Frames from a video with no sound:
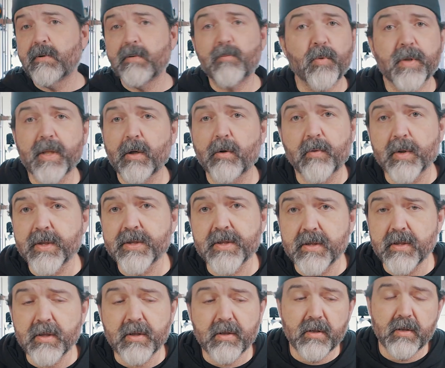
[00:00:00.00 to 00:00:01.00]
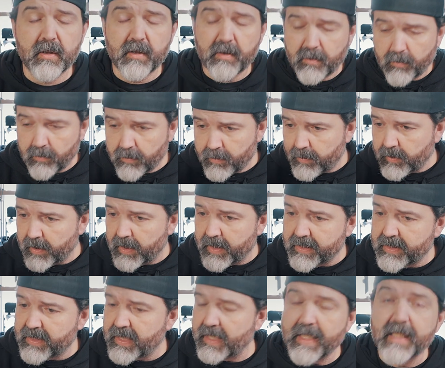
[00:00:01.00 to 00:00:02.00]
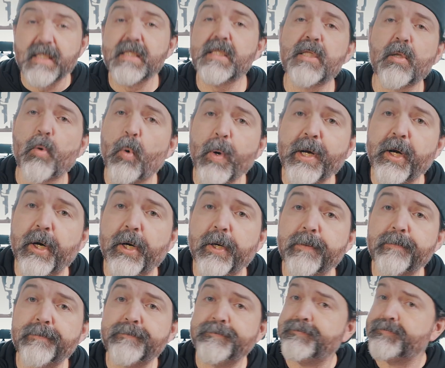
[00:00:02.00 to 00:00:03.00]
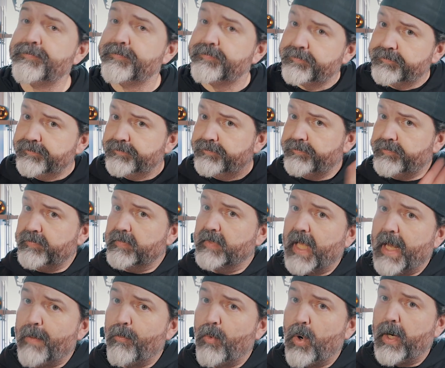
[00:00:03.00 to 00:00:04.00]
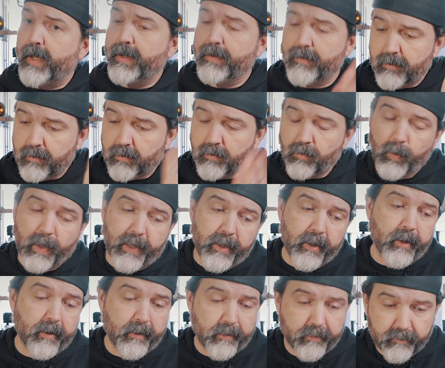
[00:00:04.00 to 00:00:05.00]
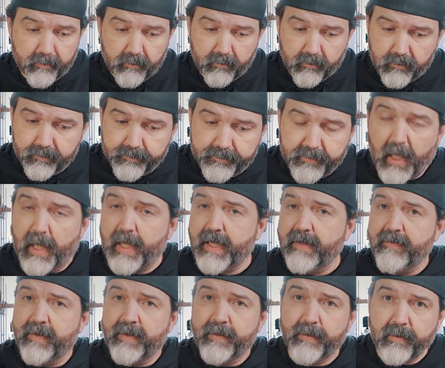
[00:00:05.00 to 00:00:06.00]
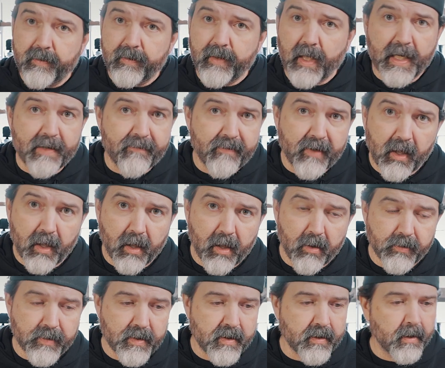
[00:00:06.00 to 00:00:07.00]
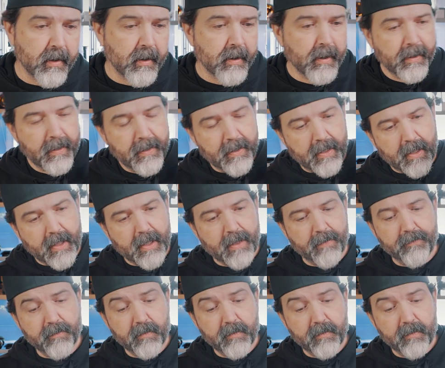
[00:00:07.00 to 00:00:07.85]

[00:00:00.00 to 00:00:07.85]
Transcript: one, without question, is is the winner. M one winner, not even not even close. Uh,